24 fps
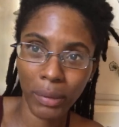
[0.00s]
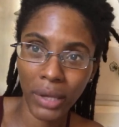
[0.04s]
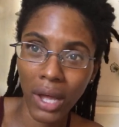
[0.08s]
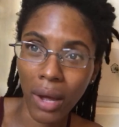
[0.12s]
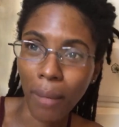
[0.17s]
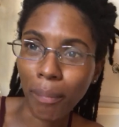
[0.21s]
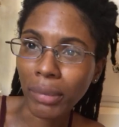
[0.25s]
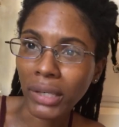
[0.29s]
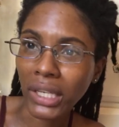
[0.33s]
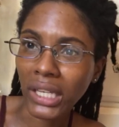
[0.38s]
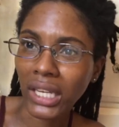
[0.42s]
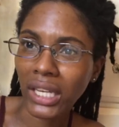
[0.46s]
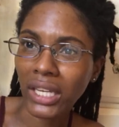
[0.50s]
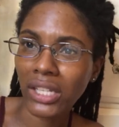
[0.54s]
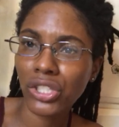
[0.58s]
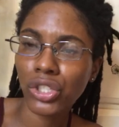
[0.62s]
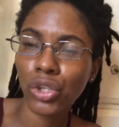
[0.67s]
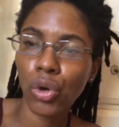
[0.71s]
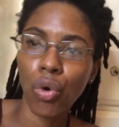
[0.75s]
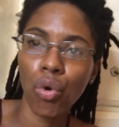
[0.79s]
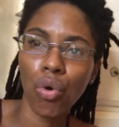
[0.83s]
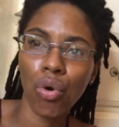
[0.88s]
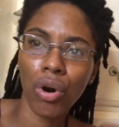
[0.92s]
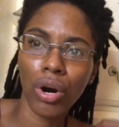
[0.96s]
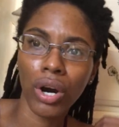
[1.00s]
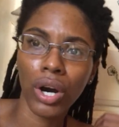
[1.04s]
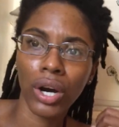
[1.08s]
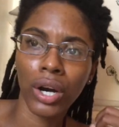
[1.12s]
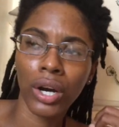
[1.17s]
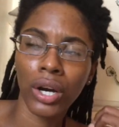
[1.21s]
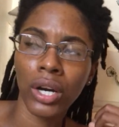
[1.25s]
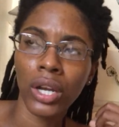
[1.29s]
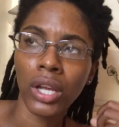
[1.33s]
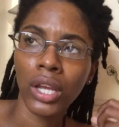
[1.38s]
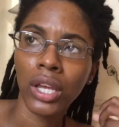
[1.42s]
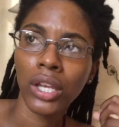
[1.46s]
companies,
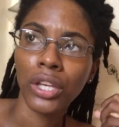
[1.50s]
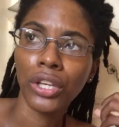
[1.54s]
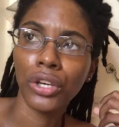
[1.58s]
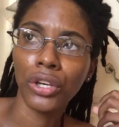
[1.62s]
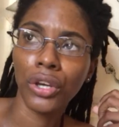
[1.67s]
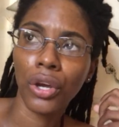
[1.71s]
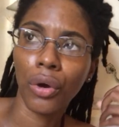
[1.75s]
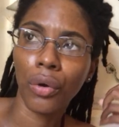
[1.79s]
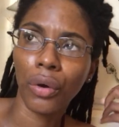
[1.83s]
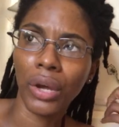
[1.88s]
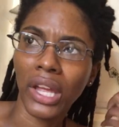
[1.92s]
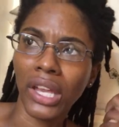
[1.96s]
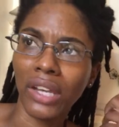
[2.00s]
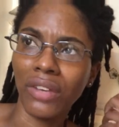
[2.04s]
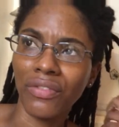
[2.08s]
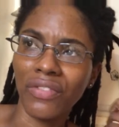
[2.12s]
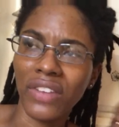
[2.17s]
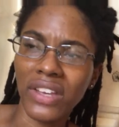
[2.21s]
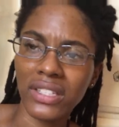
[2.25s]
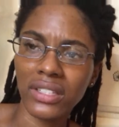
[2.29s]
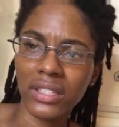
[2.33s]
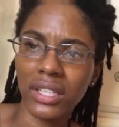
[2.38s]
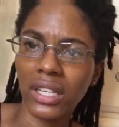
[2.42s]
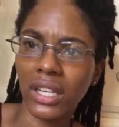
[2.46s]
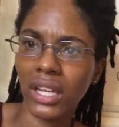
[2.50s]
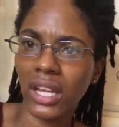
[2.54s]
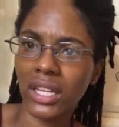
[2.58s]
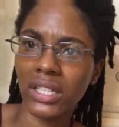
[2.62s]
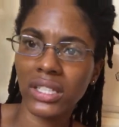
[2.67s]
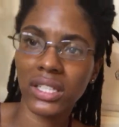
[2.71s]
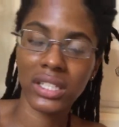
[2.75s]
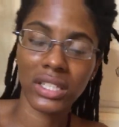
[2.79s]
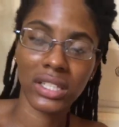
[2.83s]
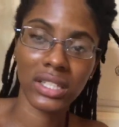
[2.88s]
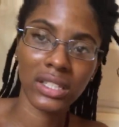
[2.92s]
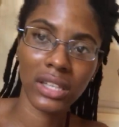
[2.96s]
or, you know, investing
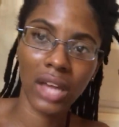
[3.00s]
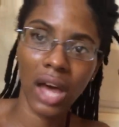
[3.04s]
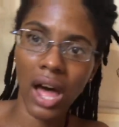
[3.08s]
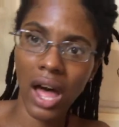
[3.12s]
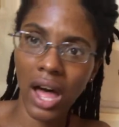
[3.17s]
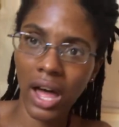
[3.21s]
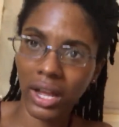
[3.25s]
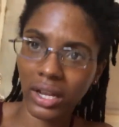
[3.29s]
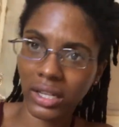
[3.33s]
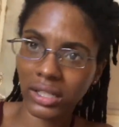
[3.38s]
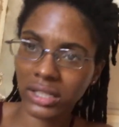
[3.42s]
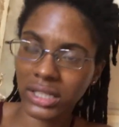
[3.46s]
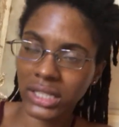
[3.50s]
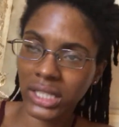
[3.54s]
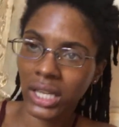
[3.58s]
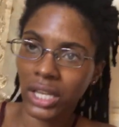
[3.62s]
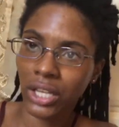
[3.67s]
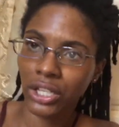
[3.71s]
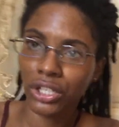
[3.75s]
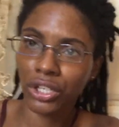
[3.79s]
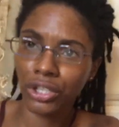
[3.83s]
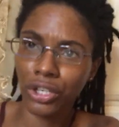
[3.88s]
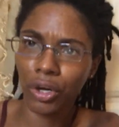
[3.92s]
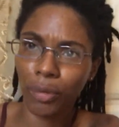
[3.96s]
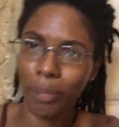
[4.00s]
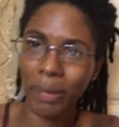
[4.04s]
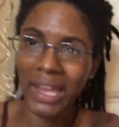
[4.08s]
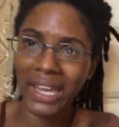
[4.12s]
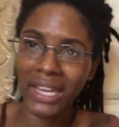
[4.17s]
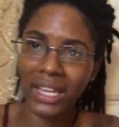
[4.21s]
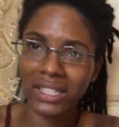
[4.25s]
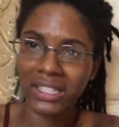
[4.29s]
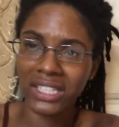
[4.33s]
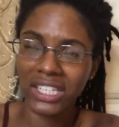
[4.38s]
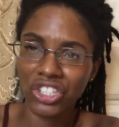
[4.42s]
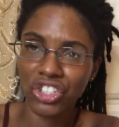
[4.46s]
into stocks, you know,
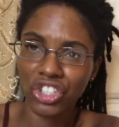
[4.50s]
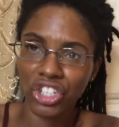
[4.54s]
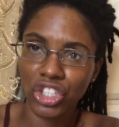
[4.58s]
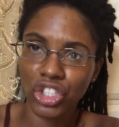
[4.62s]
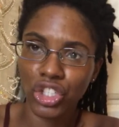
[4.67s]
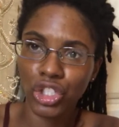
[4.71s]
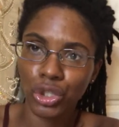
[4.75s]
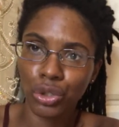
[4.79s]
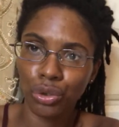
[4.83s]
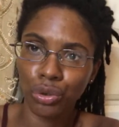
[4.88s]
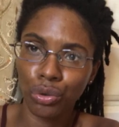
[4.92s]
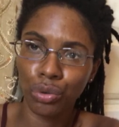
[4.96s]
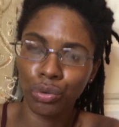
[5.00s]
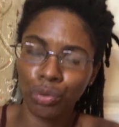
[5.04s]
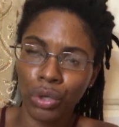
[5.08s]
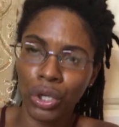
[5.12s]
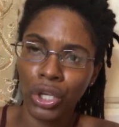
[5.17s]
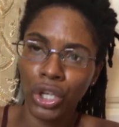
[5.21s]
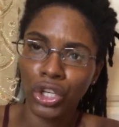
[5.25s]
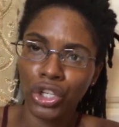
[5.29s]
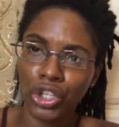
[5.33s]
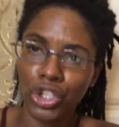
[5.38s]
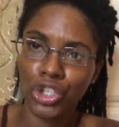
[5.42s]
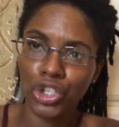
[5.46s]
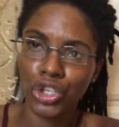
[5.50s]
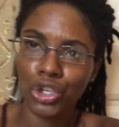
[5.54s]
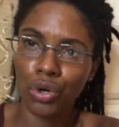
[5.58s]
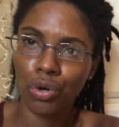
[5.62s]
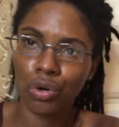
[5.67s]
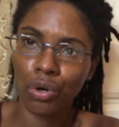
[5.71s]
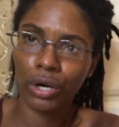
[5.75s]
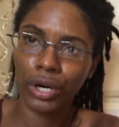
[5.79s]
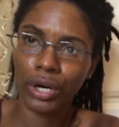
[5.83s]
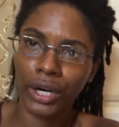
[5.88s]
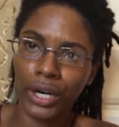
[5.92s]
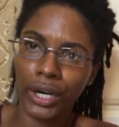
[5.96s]
paying attention to
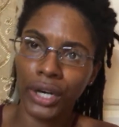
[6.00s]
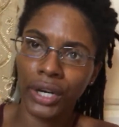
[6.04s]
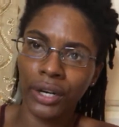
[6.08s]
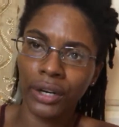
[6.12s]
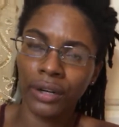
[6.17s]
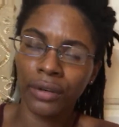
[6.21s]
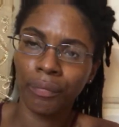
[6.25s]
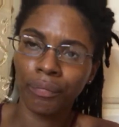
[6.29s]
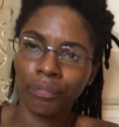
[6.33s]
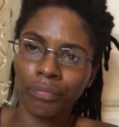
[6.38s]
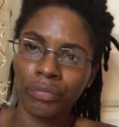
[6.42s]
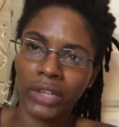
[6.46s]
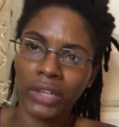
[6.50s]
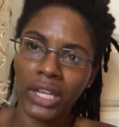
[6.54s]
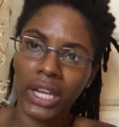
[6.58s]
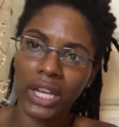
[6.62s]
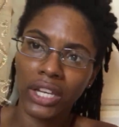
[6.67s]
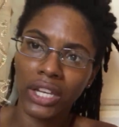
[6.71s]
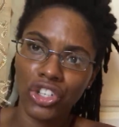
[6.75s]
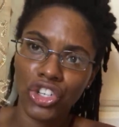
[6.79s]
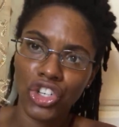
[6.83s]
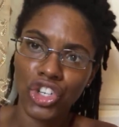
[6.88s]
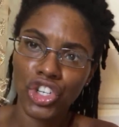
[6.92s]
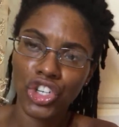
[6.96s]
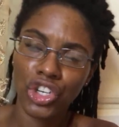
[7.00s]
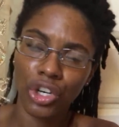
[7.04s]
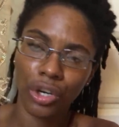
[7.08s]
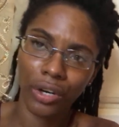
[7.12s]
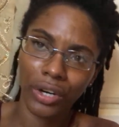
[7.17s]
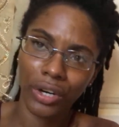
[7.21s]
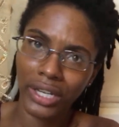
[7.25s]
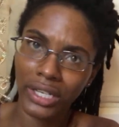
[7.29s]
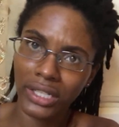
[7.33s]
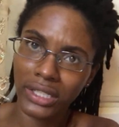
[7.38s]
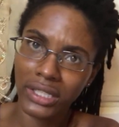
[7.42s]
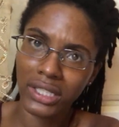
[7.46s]
your
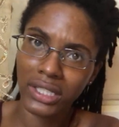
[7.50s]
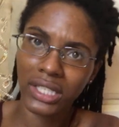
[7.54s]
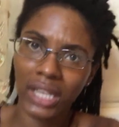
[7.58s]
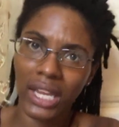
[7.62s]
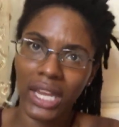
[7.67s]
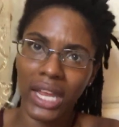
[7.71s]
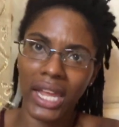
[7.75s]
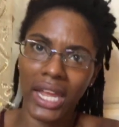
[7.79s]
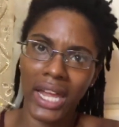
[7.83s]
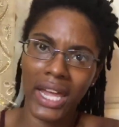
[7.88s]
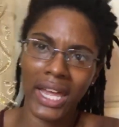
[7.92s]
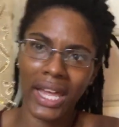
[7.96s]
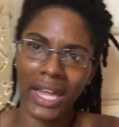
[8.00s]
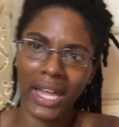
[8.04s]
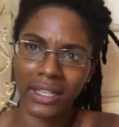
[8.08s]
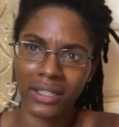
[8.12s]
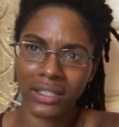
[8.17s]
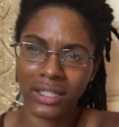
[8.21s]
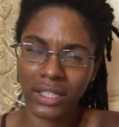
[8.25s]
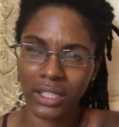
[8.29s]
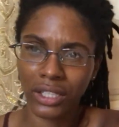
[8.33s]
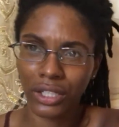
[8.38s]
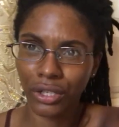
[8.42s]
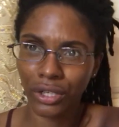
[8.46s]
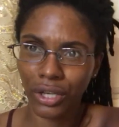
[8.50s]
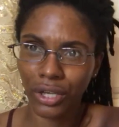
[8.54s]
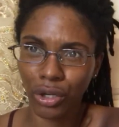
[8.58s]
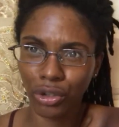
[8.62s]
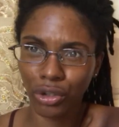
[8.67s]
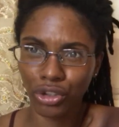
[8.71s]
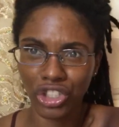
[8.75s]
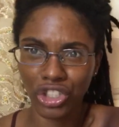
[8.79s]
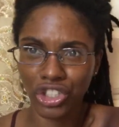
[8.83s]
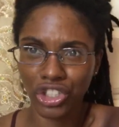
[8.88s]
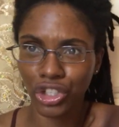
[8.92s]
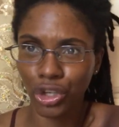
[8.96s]
insurance and, you know,
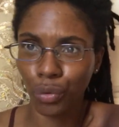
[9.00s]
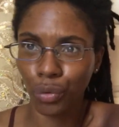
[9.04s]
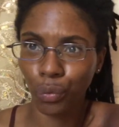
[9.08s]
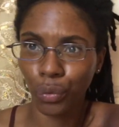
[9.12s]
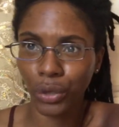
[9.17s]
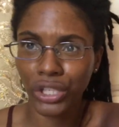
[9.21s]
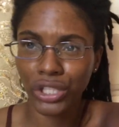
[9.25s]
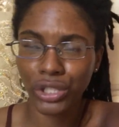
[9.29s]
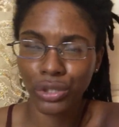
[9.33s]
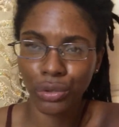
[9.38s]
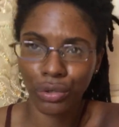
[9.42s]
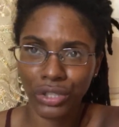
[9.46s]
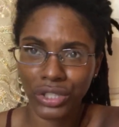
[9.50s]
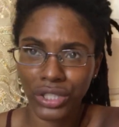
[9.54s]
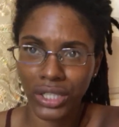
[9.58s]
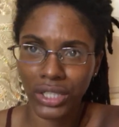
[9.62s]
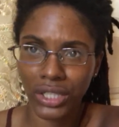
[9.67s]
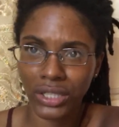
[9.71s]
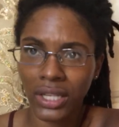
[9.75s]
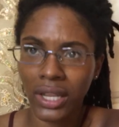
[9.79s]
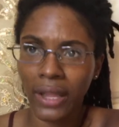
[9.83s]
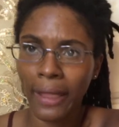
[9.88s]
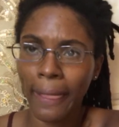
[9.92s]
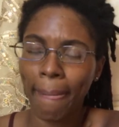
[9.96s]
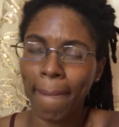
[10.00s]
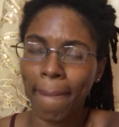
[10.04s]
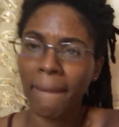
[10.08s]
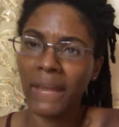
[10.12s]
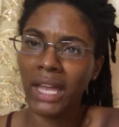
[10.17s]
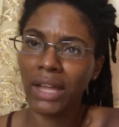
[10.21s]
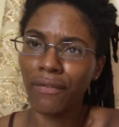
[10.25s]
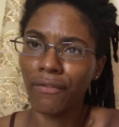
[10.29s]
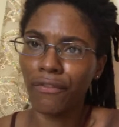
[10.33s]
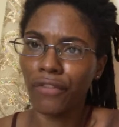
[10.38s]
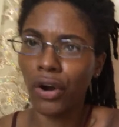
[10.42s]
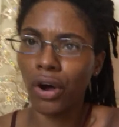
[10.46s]
just your resources
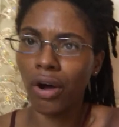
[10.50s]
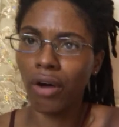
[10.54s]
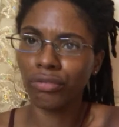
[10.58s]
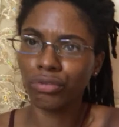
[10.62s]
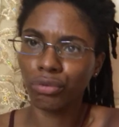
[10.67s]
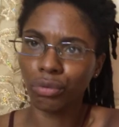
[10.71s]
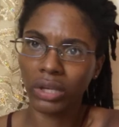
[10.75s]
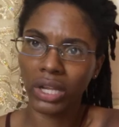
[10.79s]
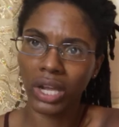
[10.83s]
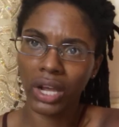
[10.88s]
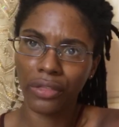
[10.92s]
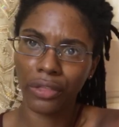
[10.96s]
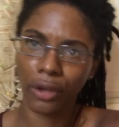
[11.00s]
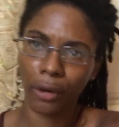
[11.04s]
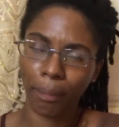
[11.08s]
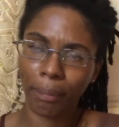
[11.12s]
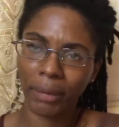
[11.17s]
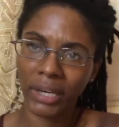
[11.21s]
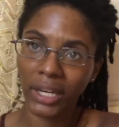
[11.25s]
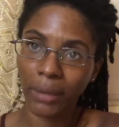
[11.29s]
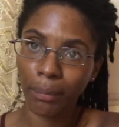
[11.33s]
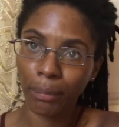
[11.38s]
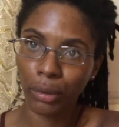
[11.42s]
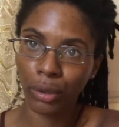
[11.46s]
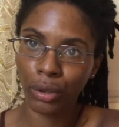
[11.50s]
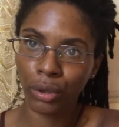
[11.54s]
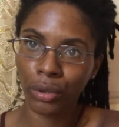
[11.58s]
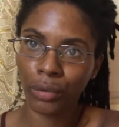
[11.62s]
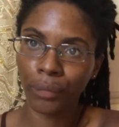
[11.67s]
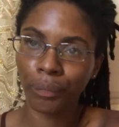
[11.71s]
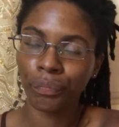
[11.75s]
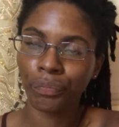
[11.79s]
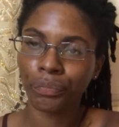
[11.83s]
involved with other people.